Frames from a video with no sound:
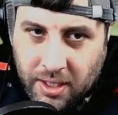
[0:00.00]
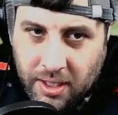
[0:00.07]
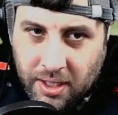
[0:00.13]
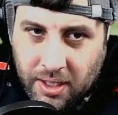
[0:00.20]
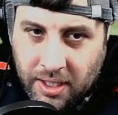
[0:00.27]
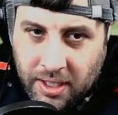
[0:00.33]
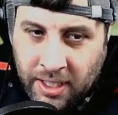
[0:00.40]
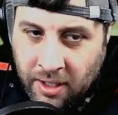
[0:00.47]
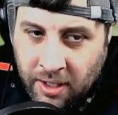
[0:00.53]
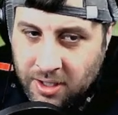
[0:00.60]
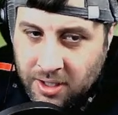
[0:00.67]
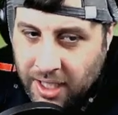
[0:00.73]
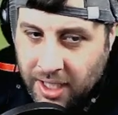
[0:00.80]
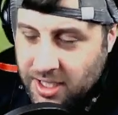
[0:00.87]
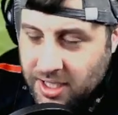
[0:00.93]
it looks like
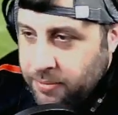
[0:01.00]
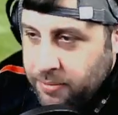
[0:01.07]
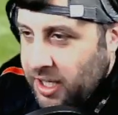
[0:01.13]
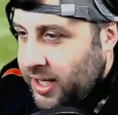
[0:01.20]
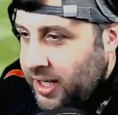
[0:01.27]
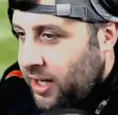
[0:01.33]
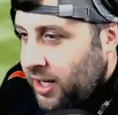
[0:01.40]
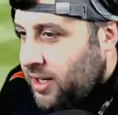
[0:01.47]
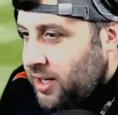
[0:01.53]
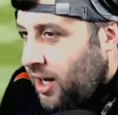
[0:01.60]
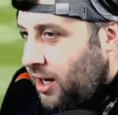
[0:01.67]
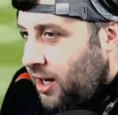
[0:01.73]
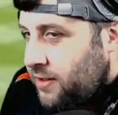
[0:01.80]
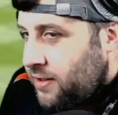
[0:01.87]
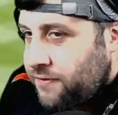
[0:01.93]
it's going to be a yellow
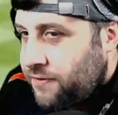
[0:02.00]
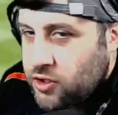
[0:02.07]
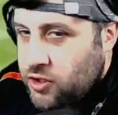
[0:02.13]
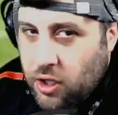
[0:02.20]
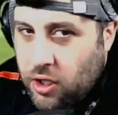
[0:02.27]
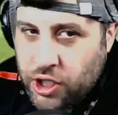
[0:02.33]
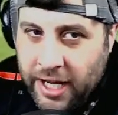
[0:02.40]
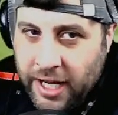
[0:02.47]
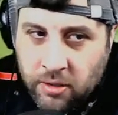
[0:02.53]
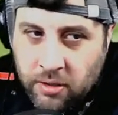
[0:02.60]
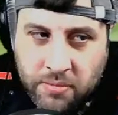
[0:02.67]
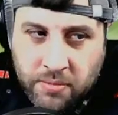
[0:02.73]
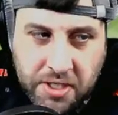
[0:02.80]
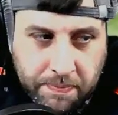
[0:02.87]
card for Josh Adams.